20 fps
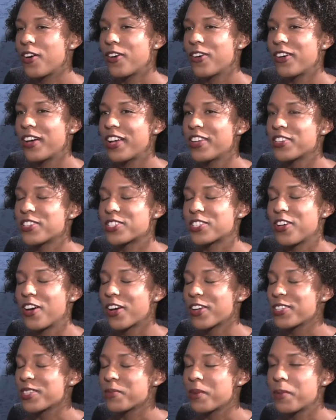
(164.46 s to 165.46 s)
all, I just
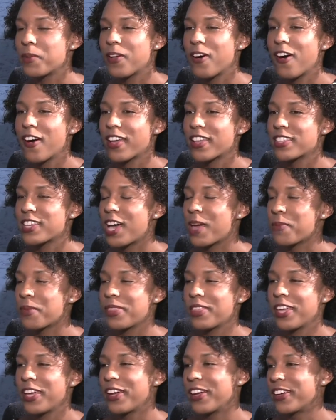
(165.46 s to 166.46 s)
log into my blog and type
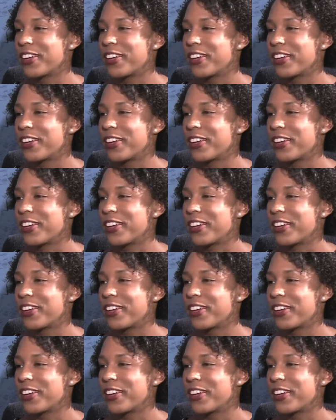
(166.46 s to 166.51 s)
it